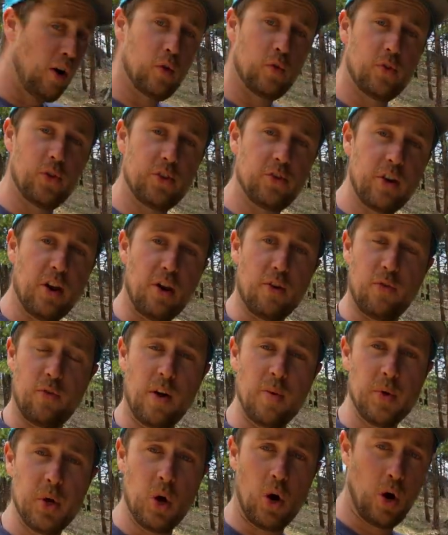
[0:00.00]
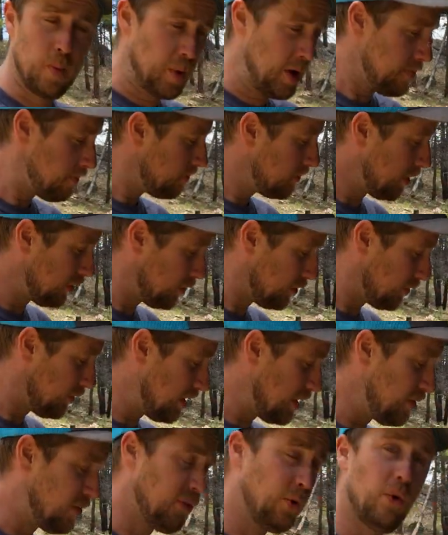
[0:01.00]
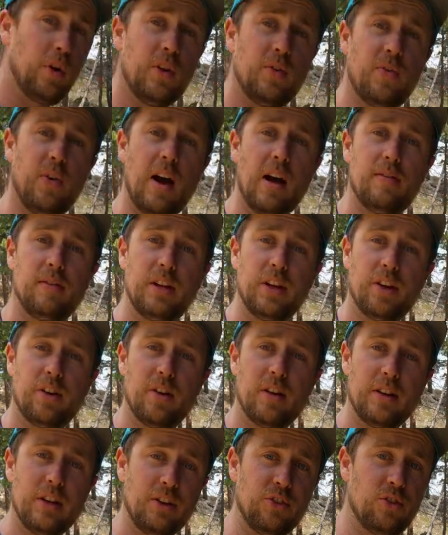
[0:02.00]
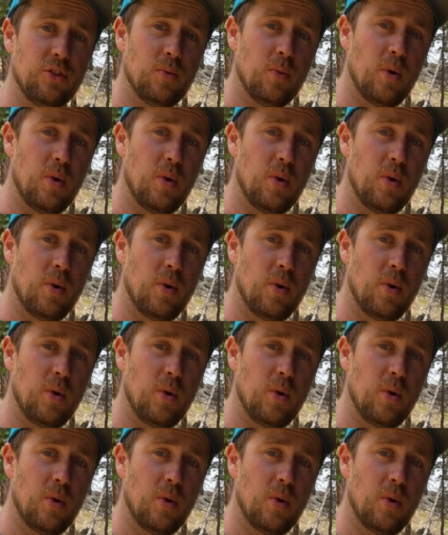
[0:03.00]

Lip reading: refrigerator from Euhomy. This is the 45-liter edition